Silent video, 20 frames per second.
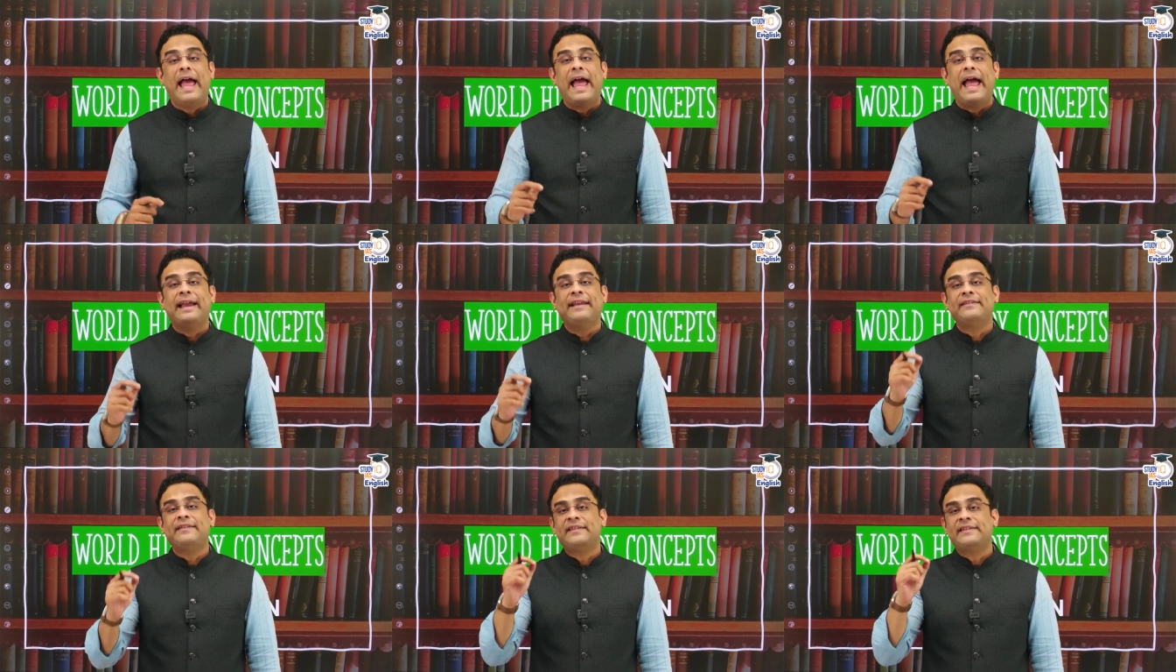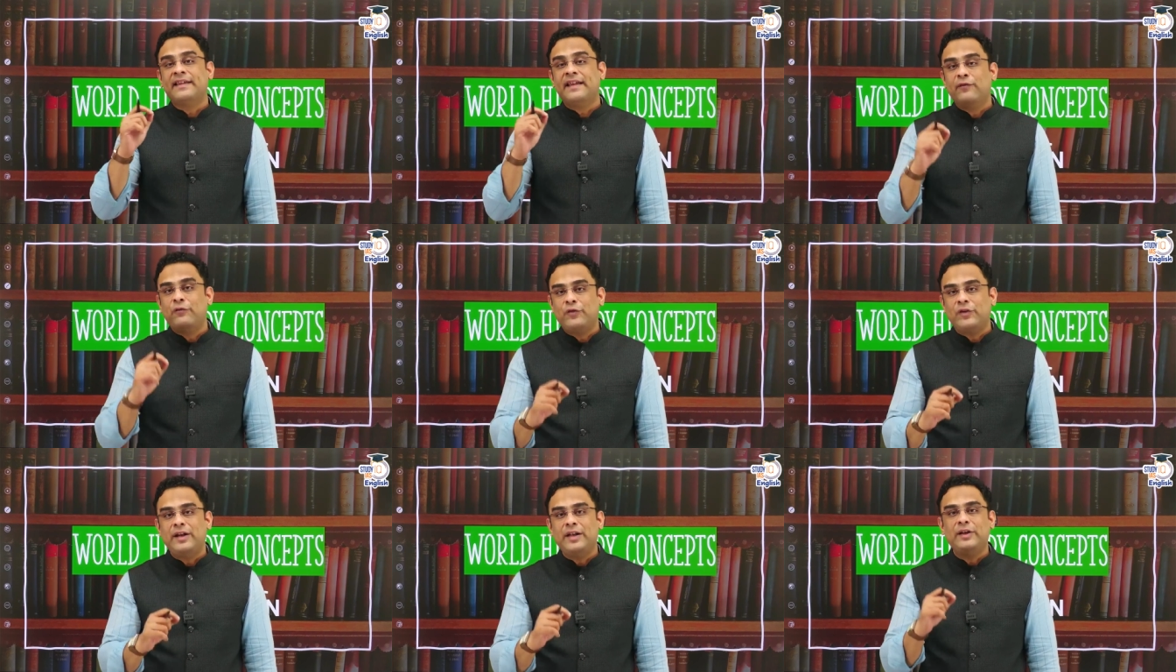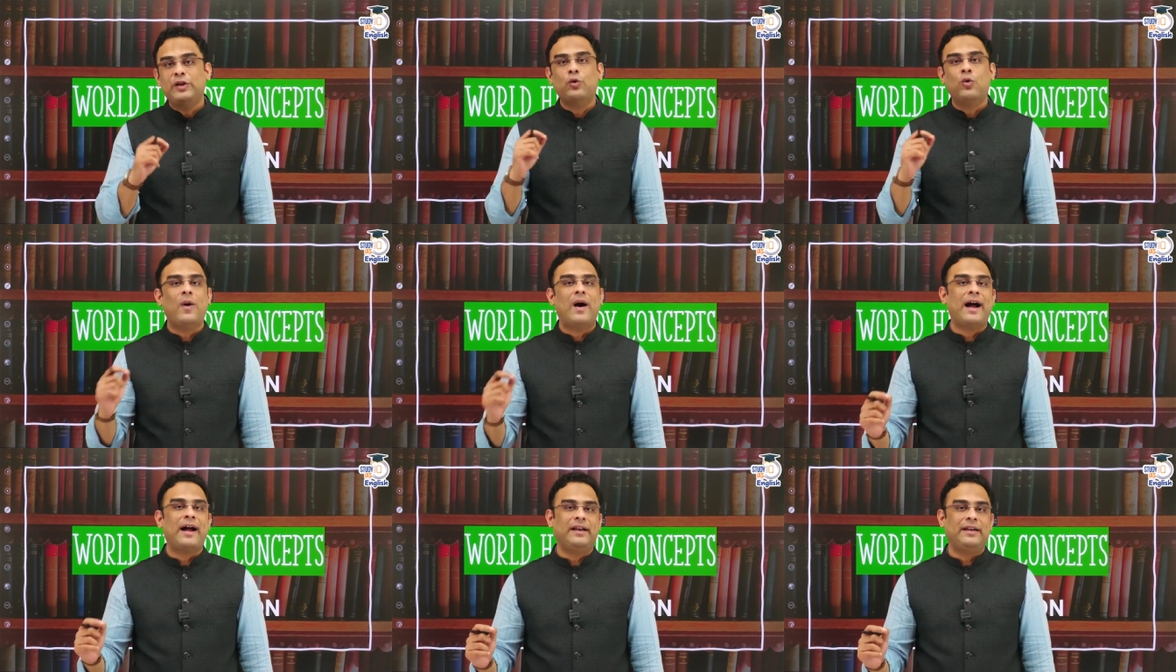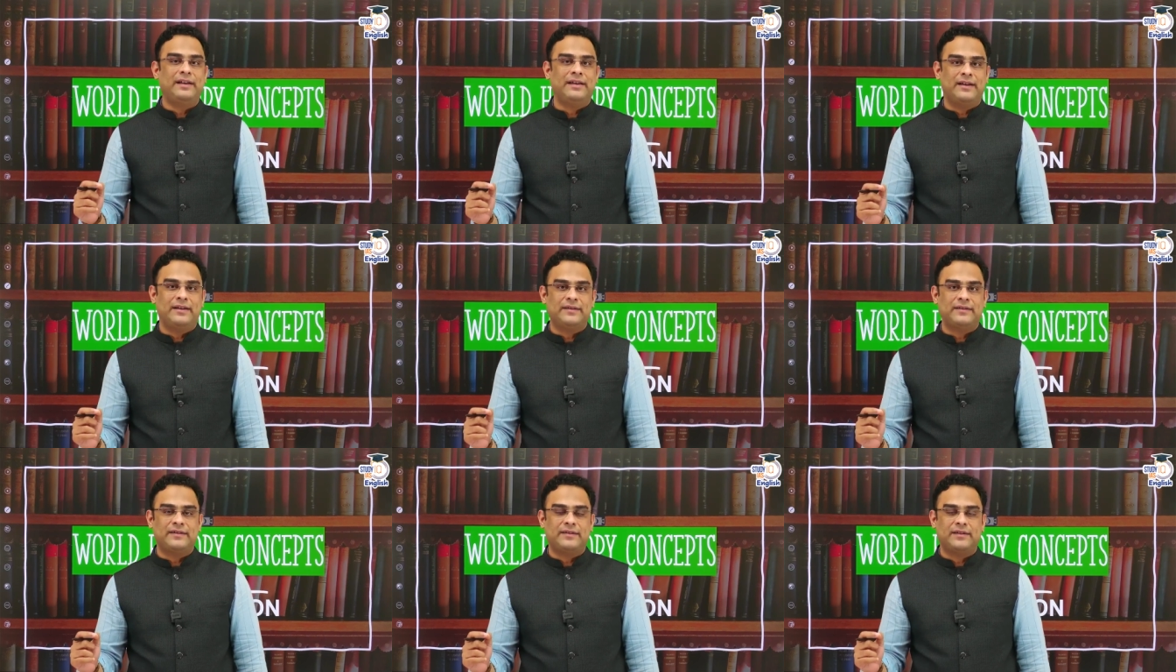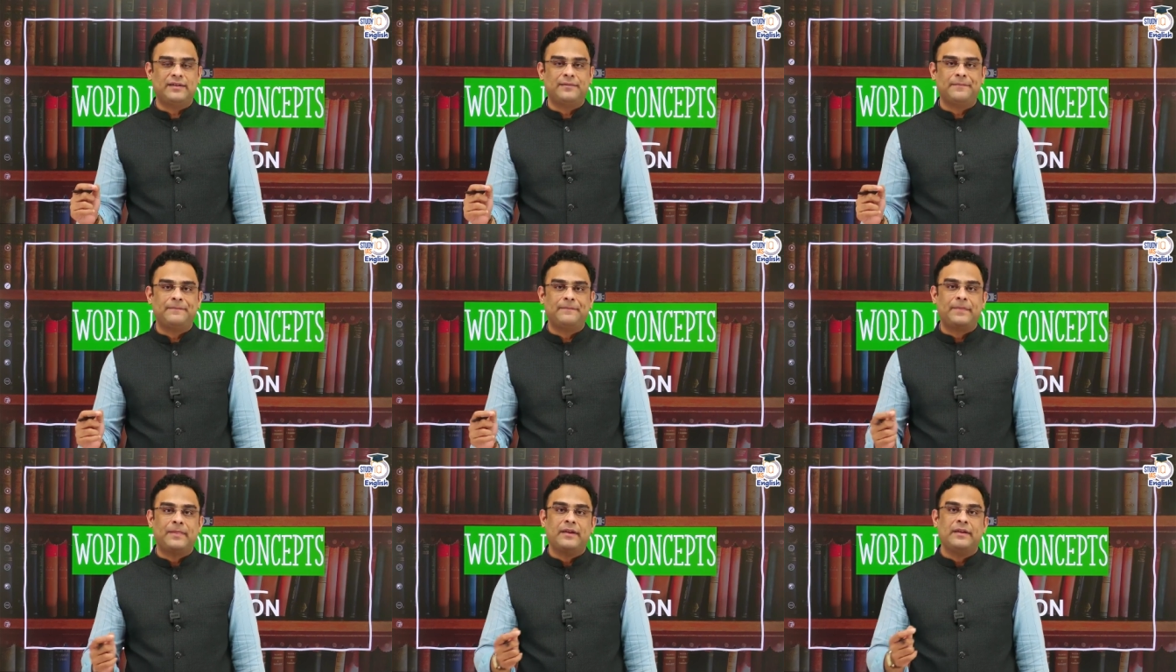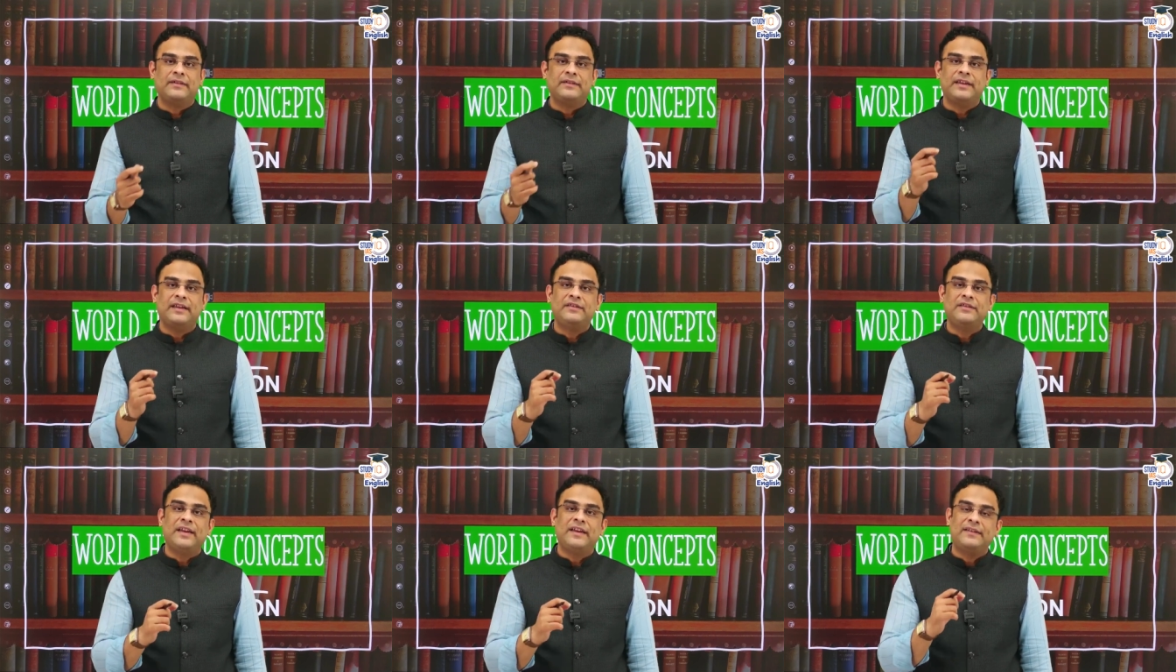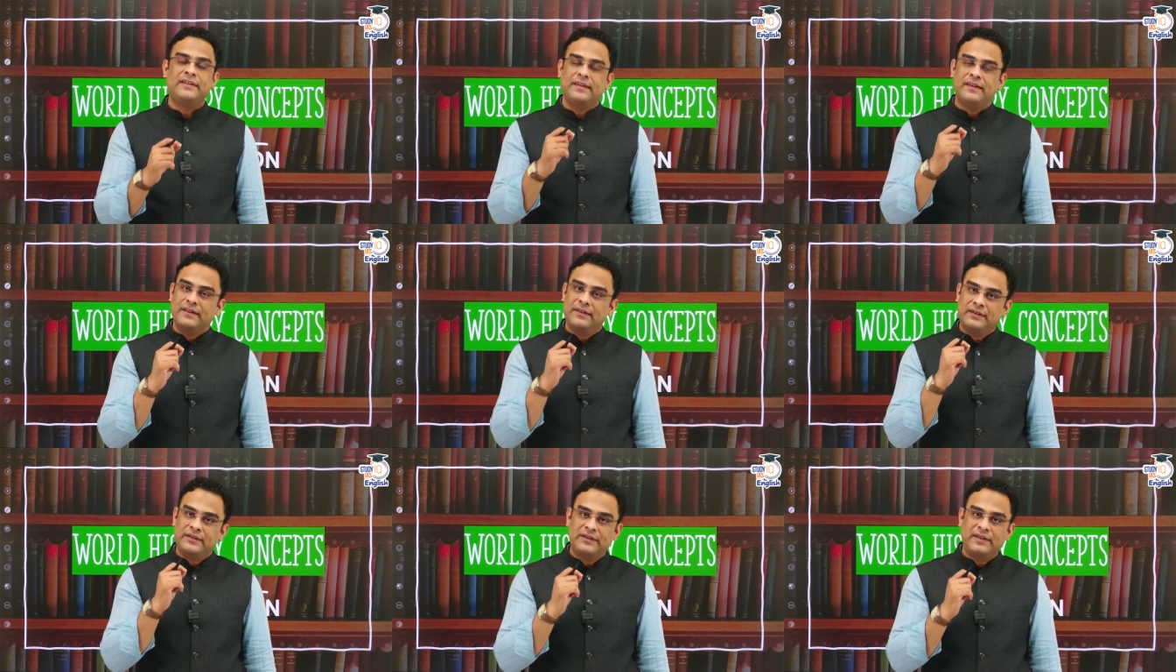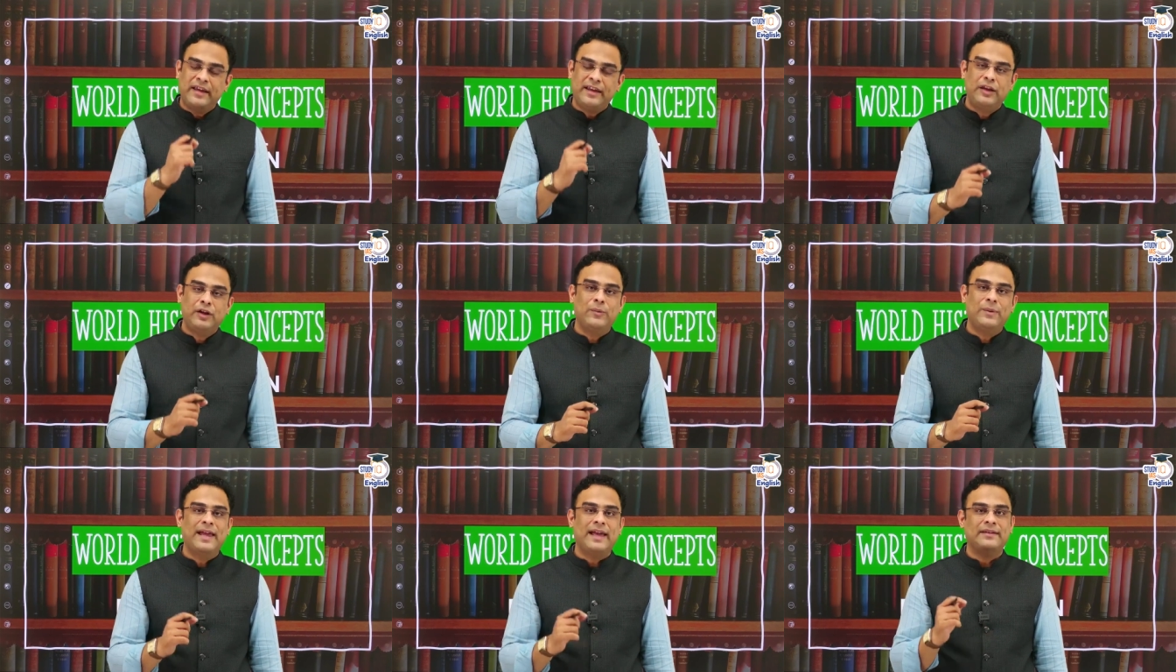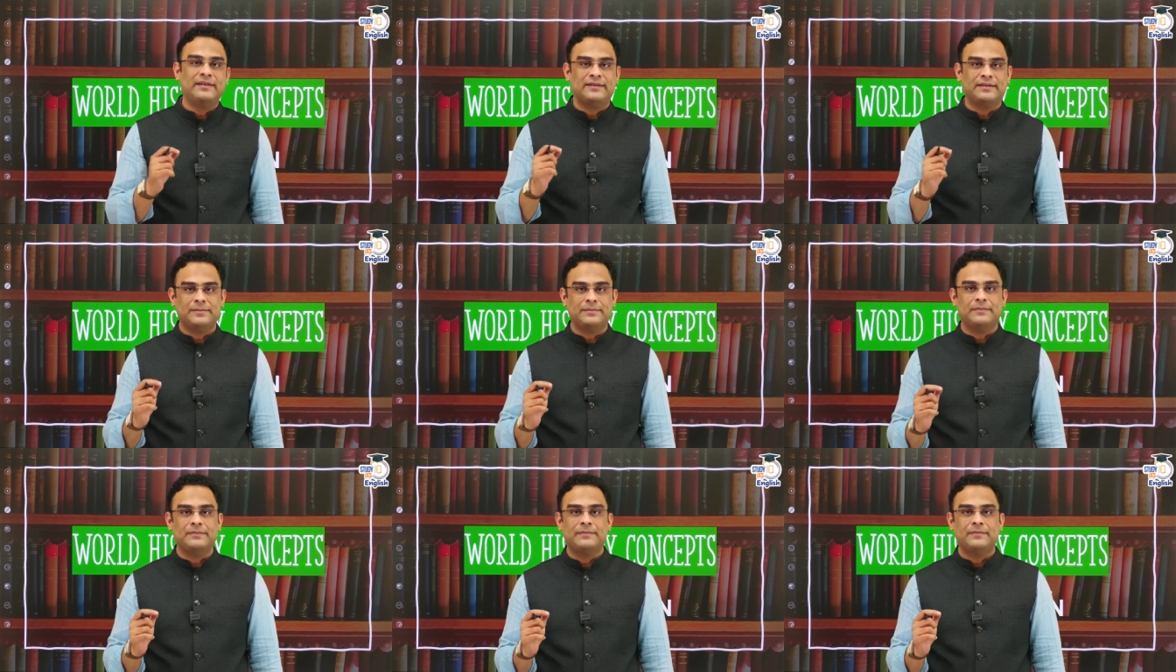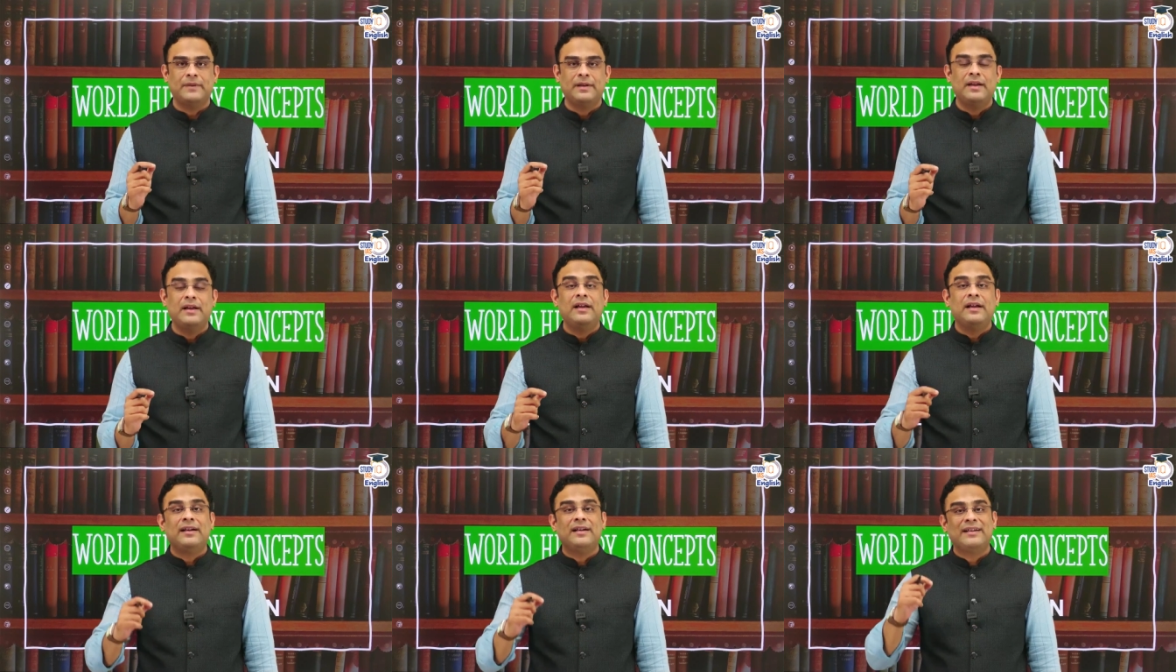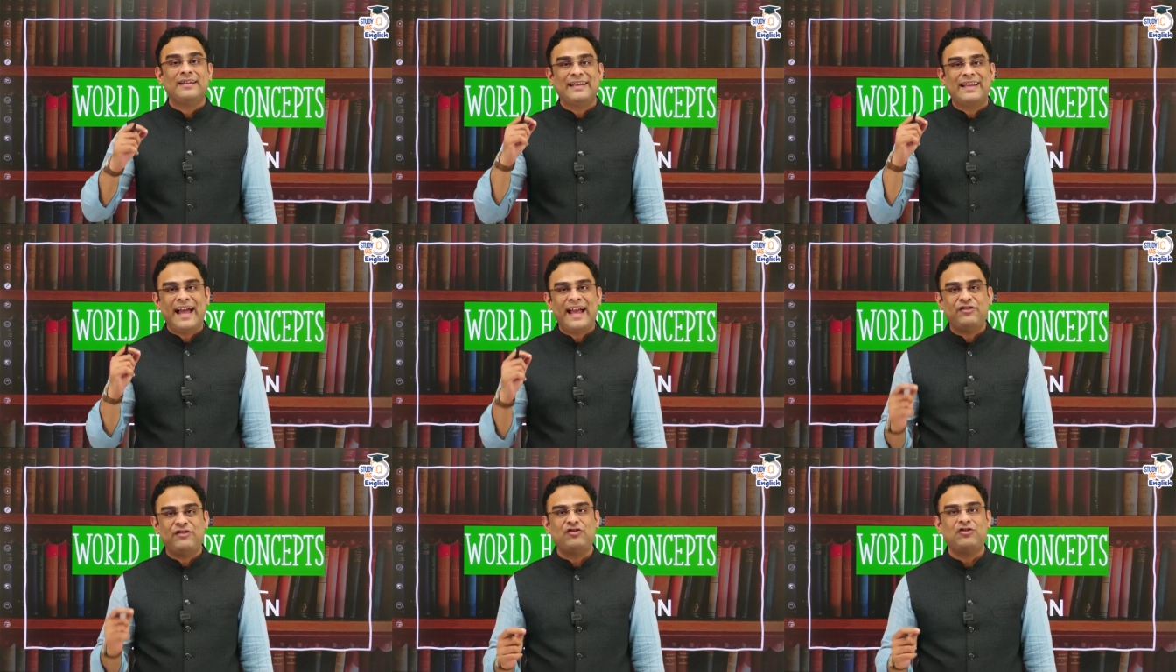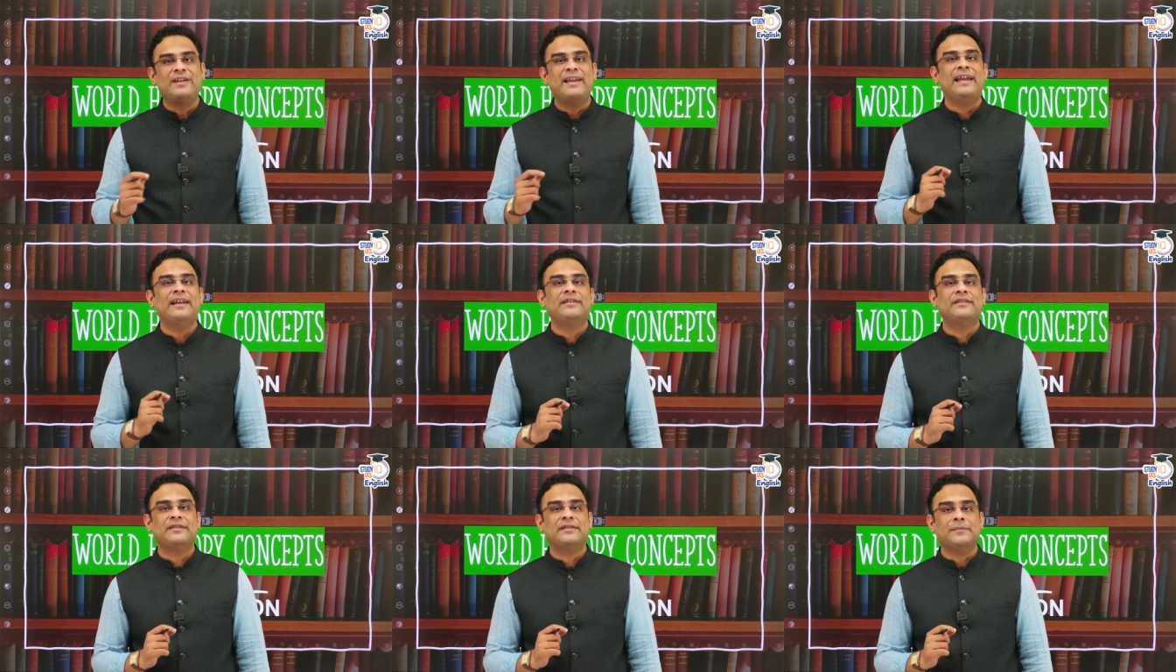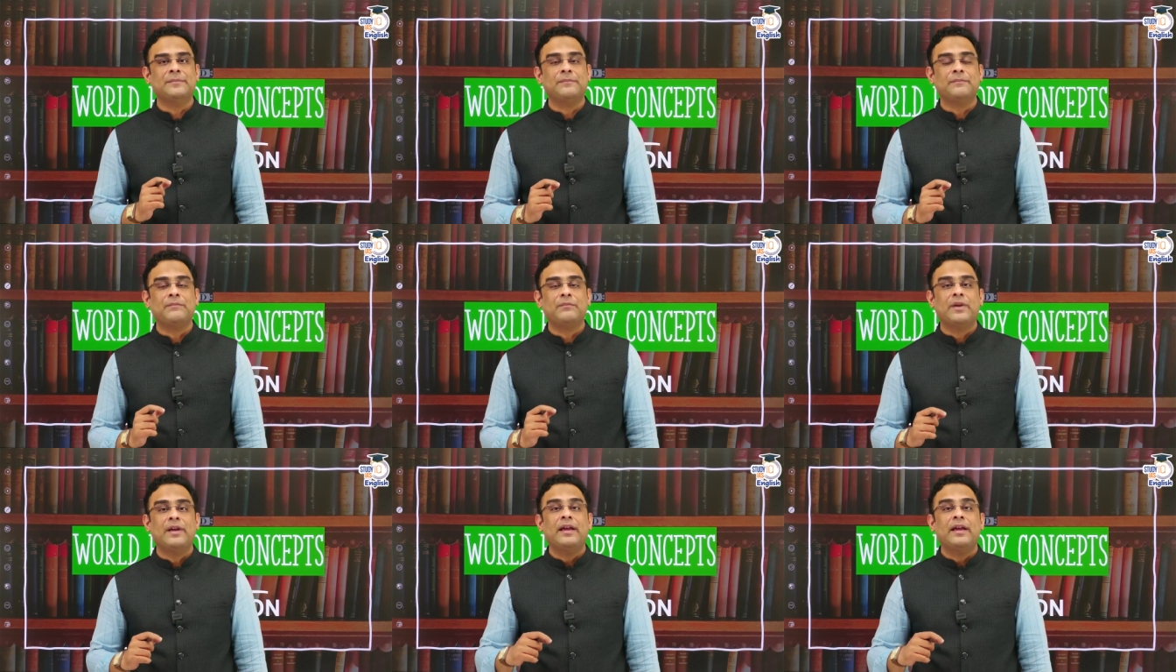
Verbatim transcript: and several new ideas such as secularism, nationalism,